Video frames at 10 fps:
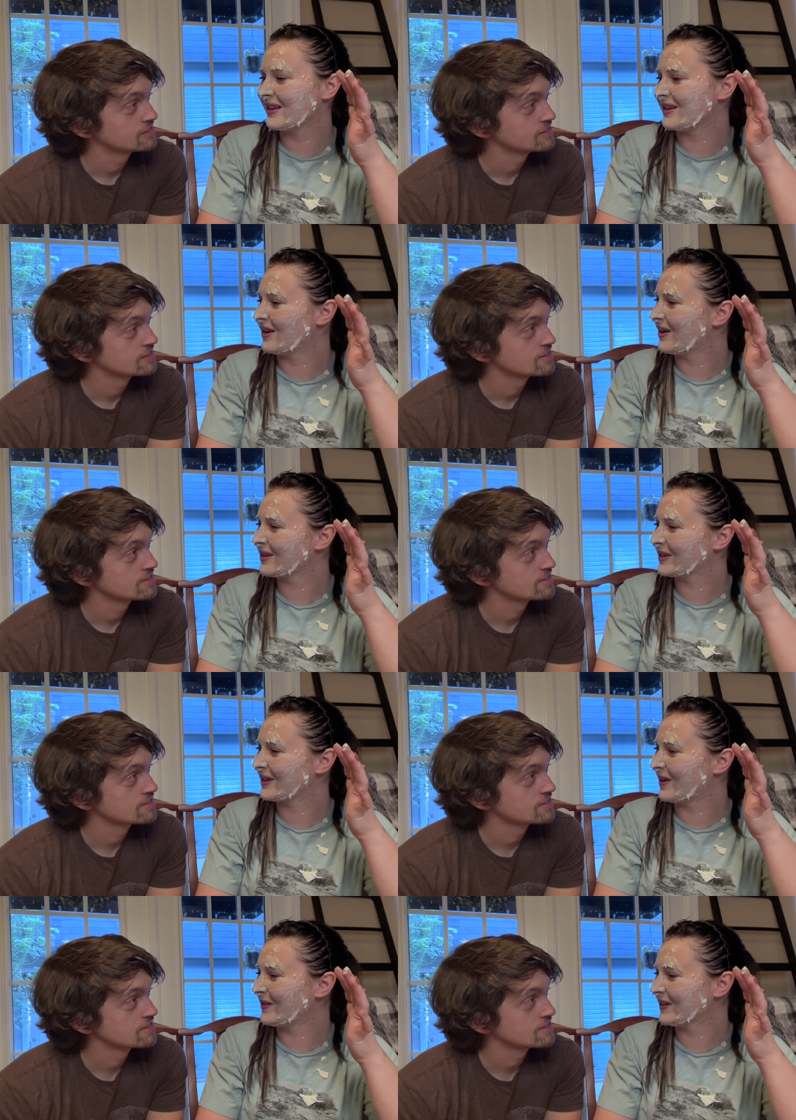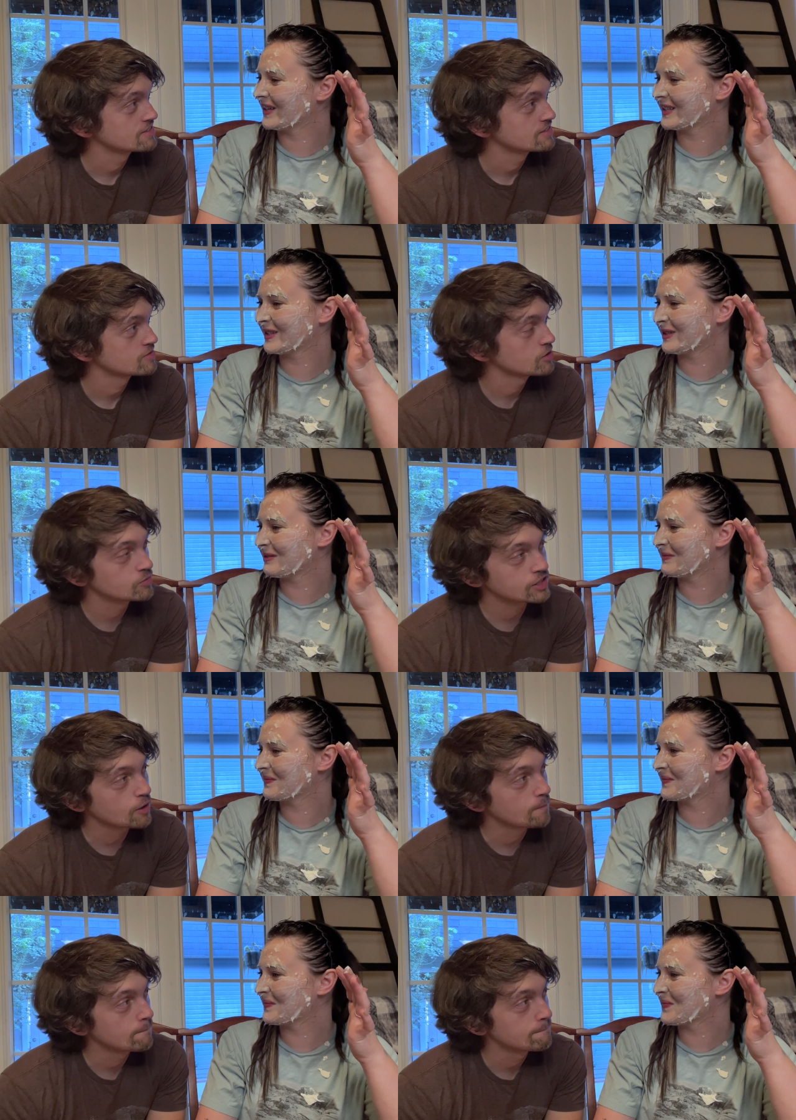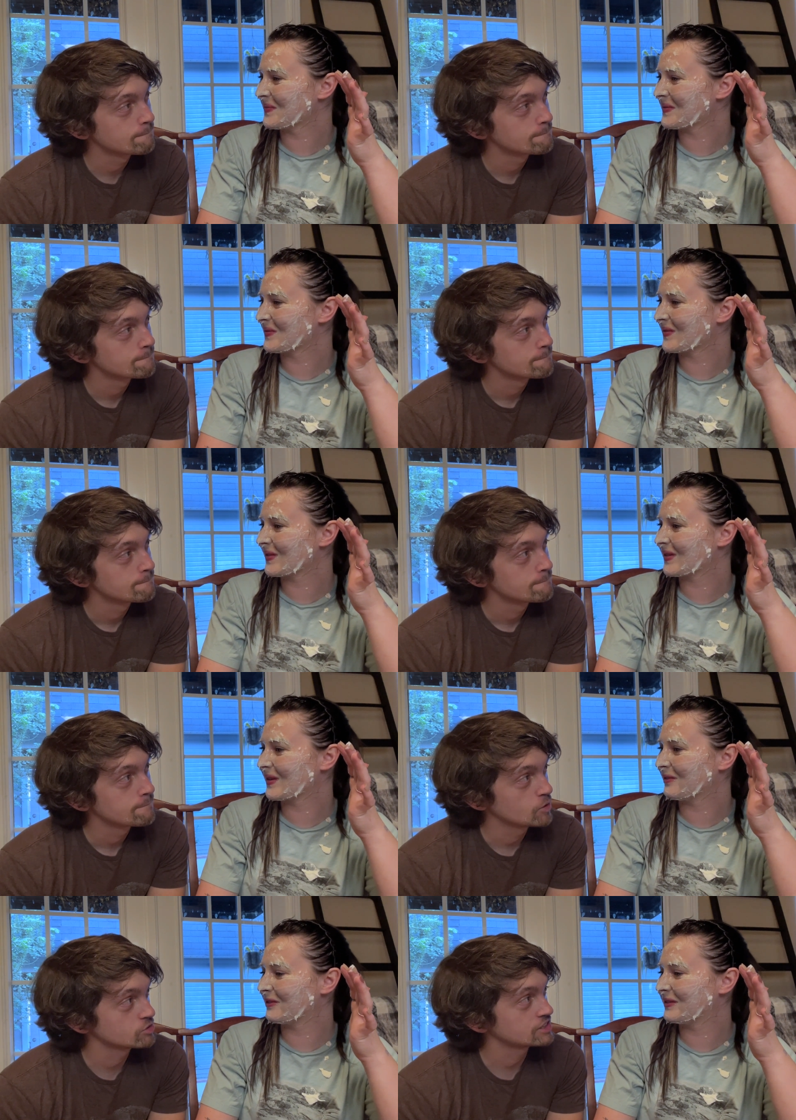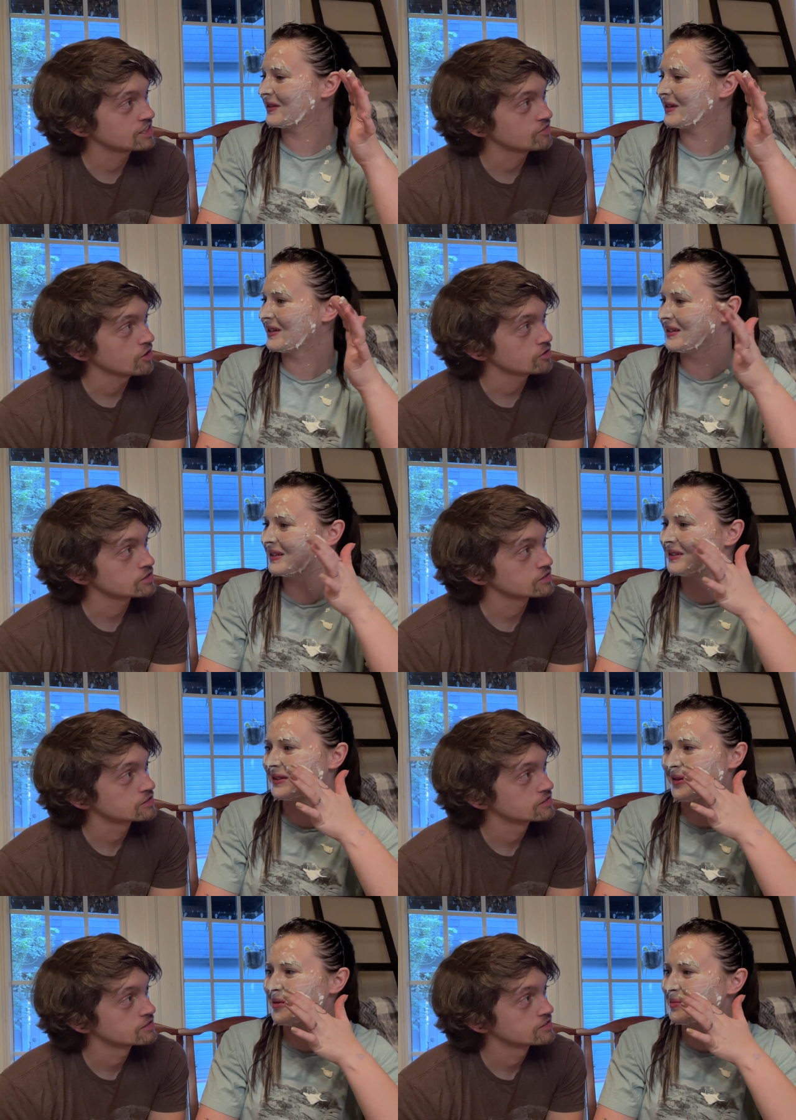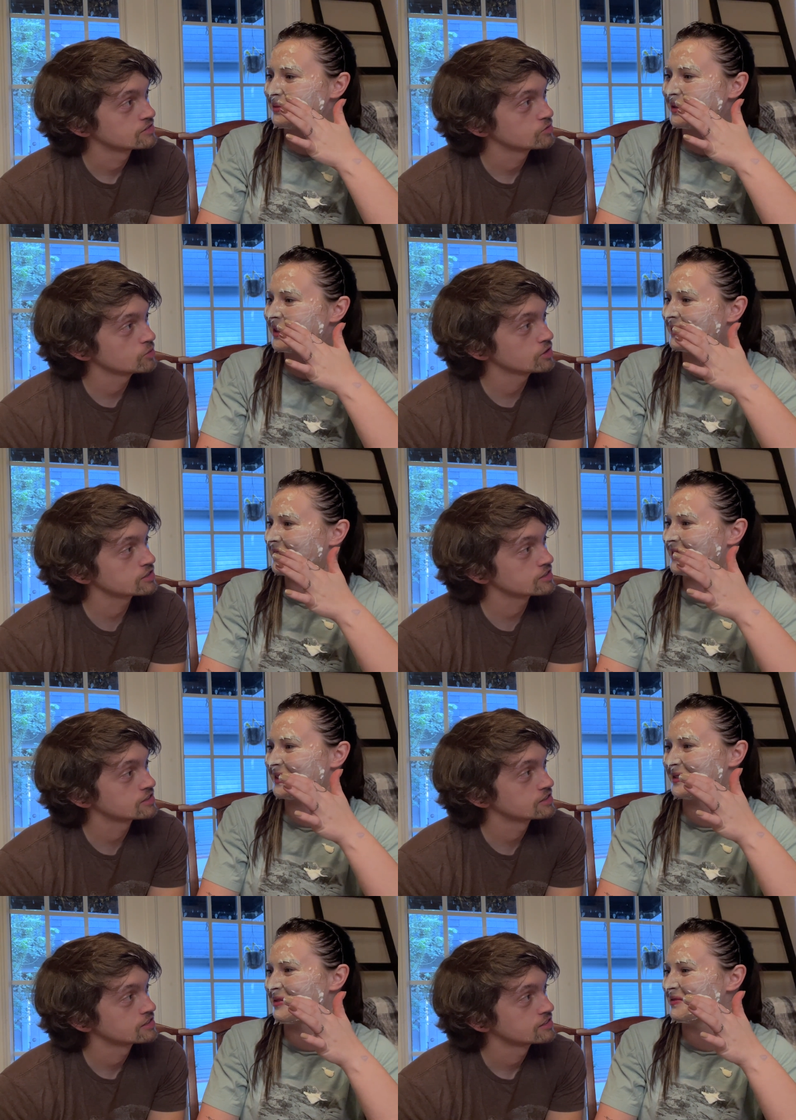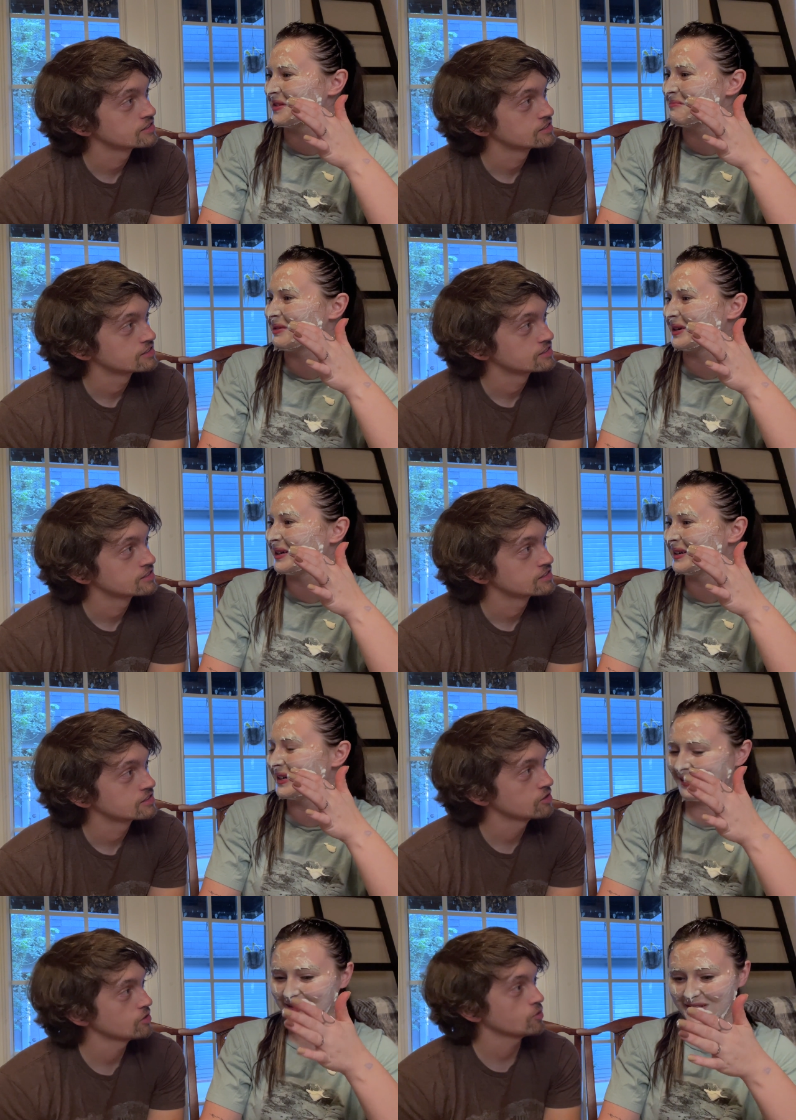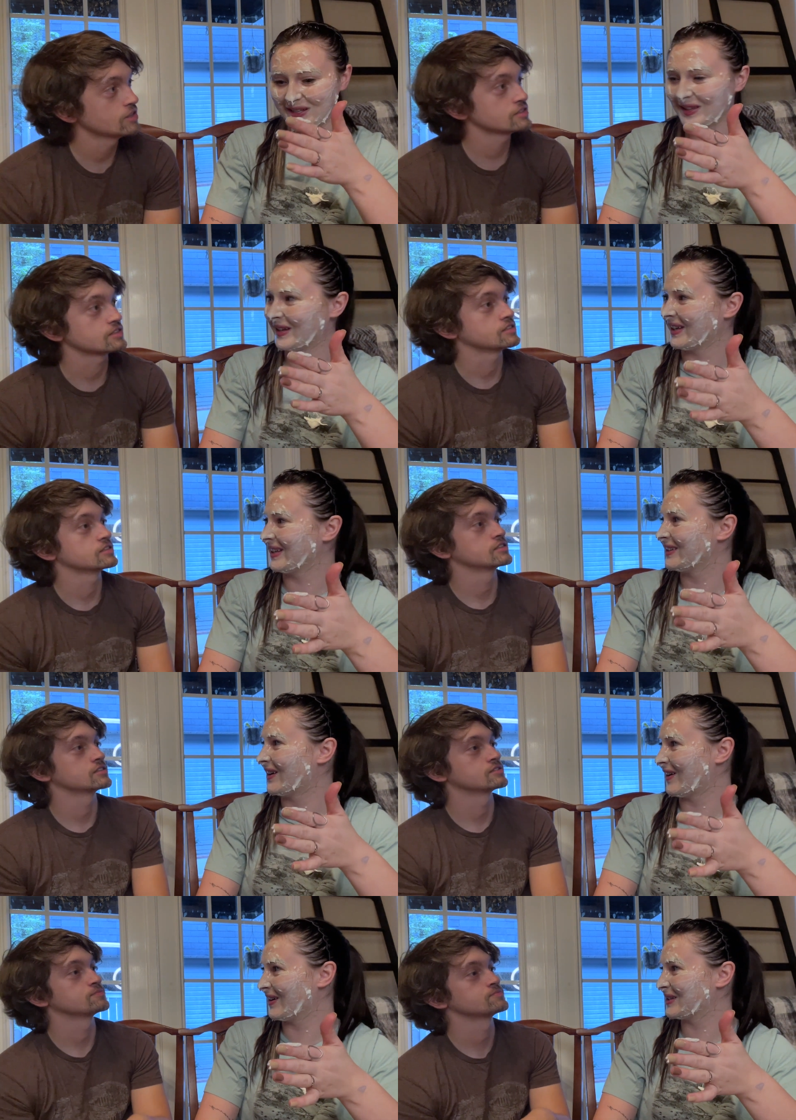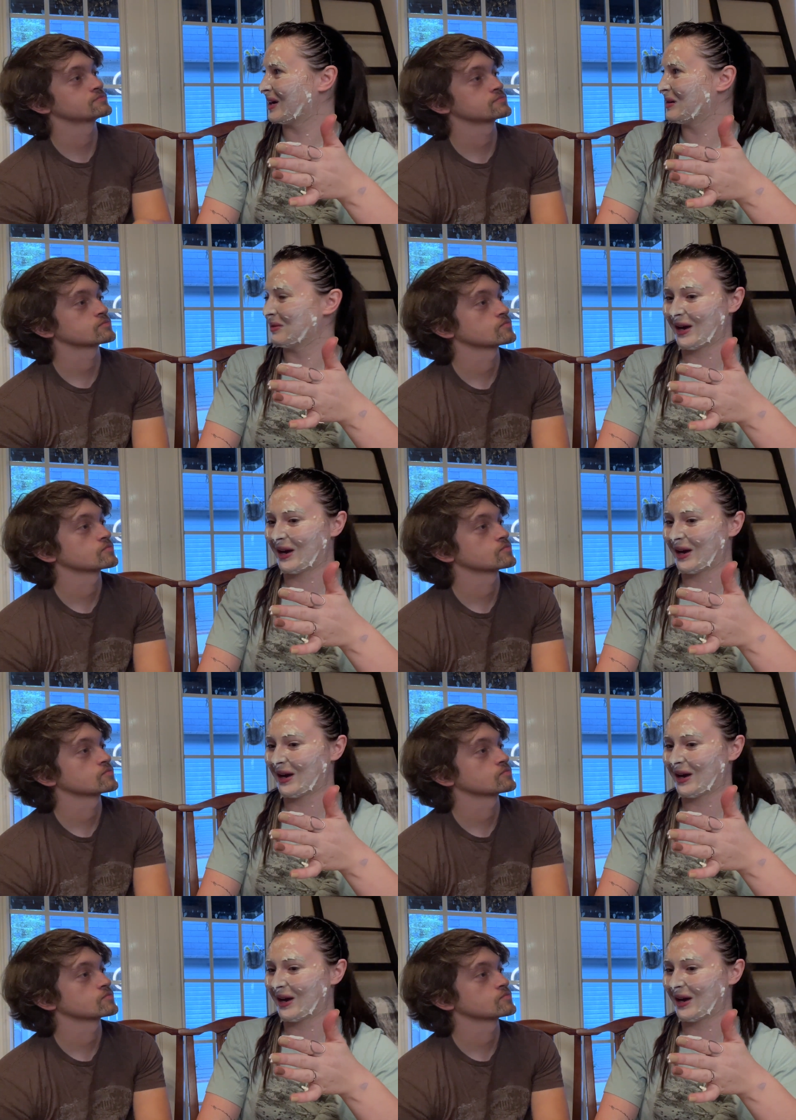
Speaker 1: in August. When did
Speaker 2: we go? It was the end of August. Nope. When it was it?
Speaker 1: in November. It was it the end of October.